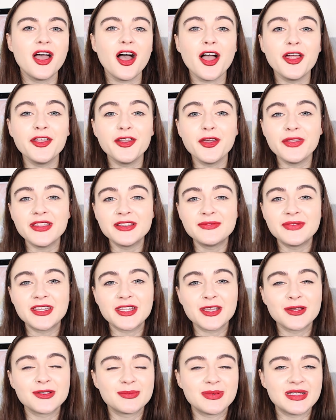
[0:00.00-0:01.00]
I know this
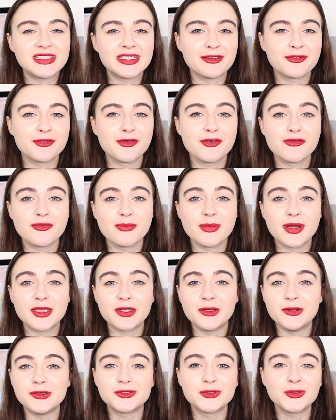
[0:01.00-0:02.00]
video is a bit different from my
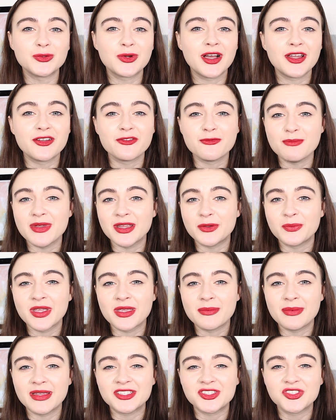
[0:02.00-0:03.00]
usual kind of
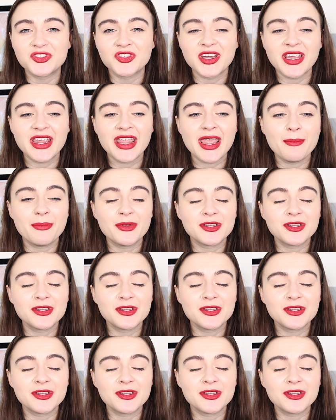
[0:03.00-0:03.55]
midweek mystery,